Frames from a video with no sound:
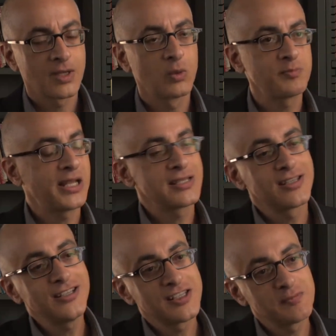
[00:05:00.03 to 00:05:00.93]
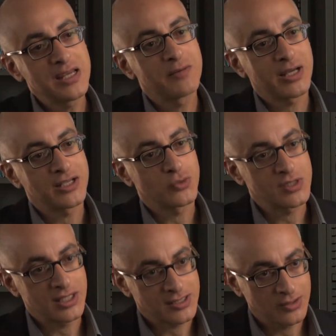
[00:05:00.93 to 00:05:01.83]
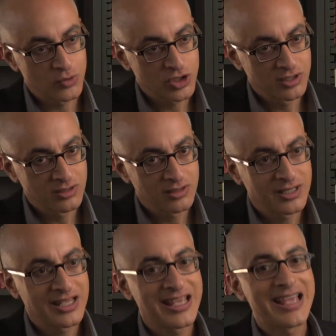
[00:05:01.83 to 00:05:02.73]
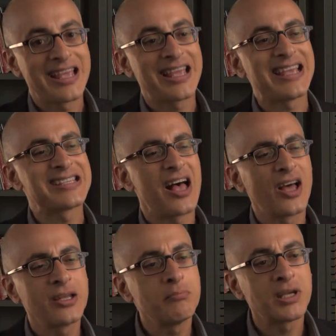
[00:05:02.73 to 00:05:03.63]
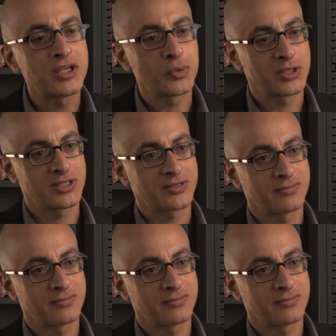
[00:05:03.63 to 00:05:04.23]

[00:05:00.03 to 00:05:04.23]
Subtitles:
What Palestinians mean by a two-state solution is unambiguous.